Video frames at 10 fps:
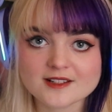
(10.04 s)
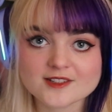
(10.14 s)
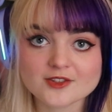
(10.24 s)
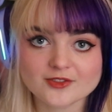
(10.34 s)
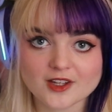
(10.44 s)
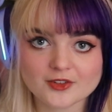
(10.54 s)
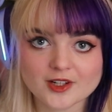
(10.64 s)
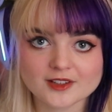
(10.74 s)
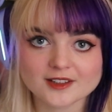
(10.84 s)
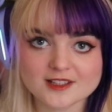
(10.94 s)
has their
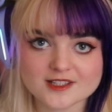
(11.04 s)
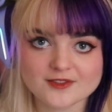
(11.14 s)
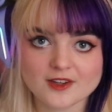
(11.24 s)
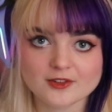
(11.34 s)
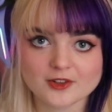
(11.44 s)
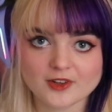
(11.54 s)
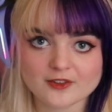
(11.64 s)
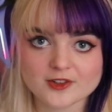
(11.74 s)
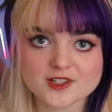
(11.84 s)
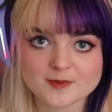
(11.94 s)
favorite and least favorite of
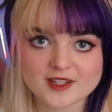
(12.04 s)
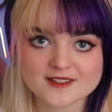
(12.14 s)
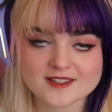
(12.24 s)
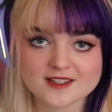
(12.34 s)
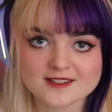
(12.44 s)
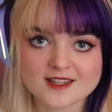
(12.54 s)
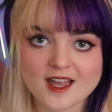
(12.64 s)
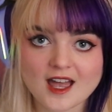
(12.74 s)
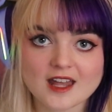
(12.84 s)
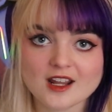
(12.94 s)
every species,
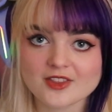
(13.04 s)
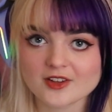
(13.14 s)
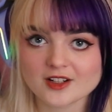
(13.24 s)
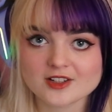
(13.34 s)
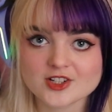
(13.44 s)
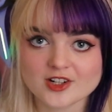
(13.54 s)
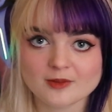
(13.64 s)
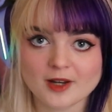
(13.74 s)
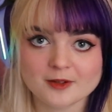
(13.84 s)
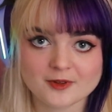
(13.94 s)
and I thought I'd
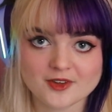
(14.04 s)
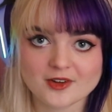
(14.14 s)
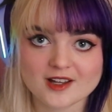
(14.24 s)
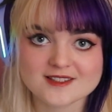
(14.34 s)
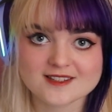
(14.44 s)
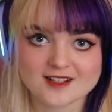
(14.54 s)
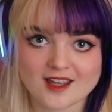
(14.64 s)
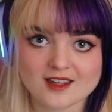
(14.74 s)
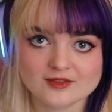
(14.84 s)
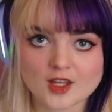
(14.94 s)
share mine with you guys
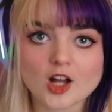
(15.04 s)
today.